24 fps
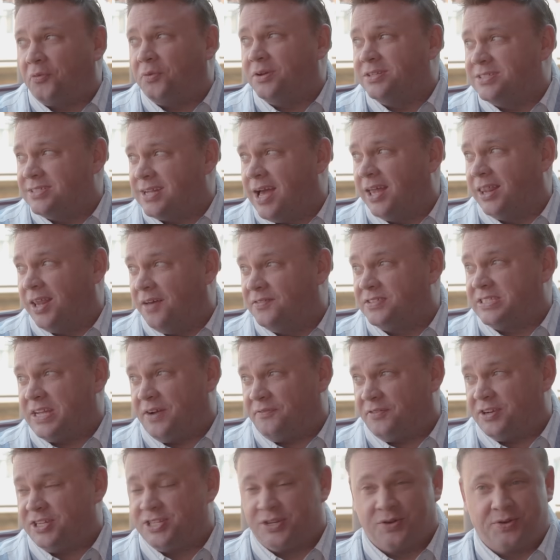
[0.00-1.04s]
reason I love
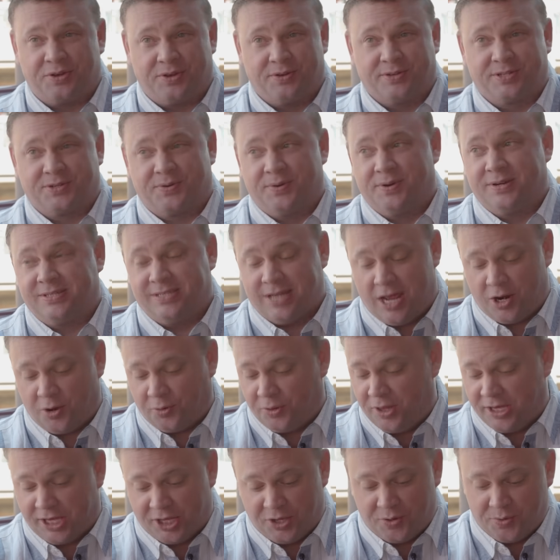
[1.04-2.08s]
San Francisco Square is not
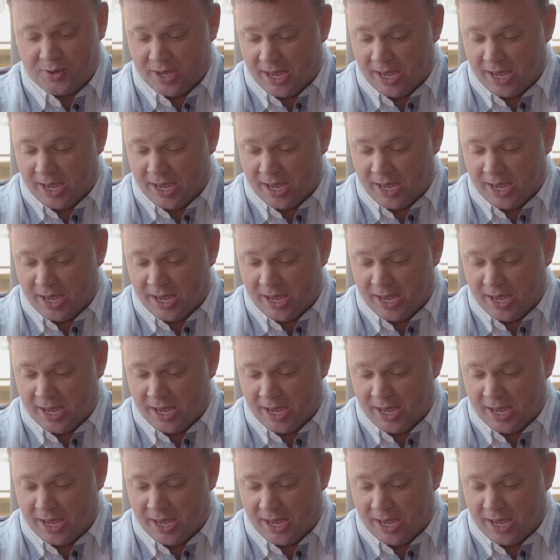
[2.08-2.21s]
only can you